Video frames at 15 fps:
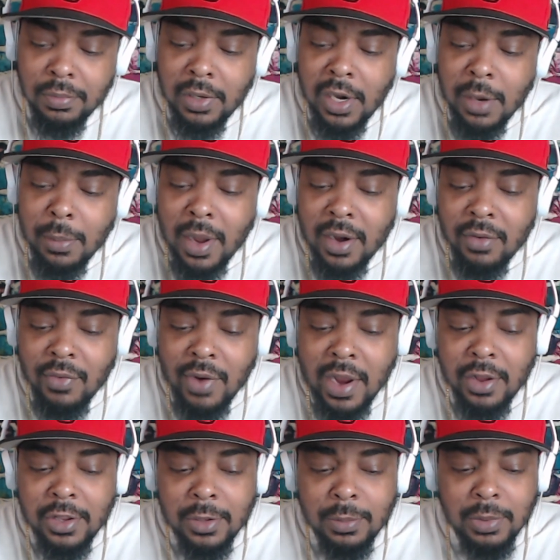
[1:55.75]
everybody
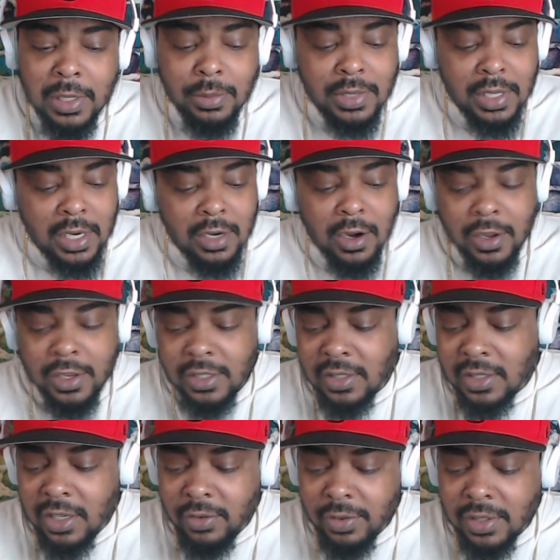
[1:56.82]
around him keep telling all his
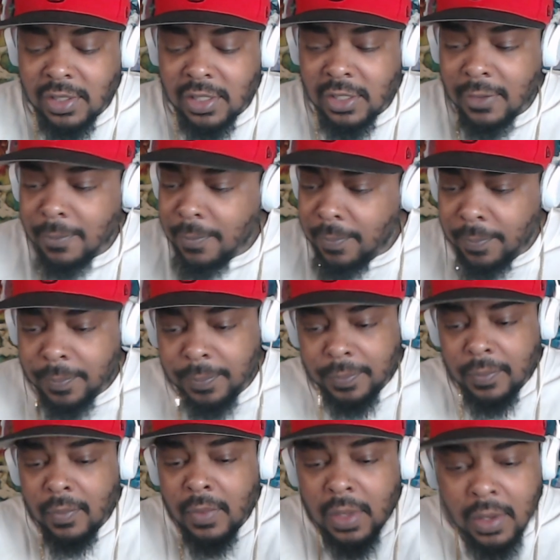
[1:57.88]
secrets and
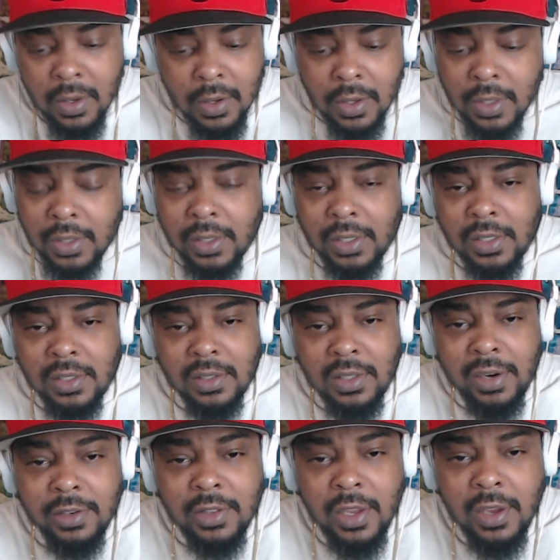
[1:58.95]
is
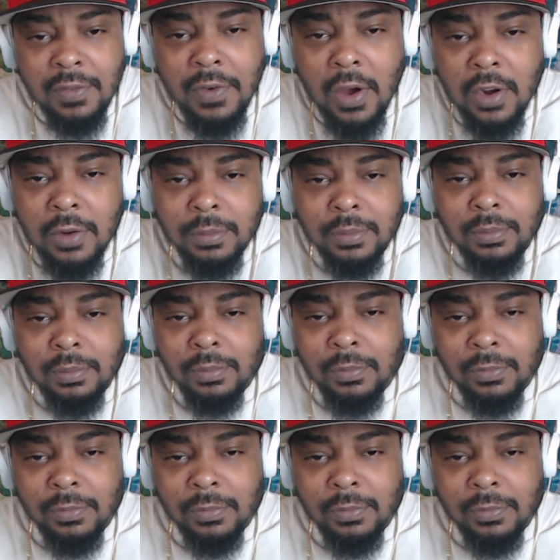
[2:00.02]
everything falling.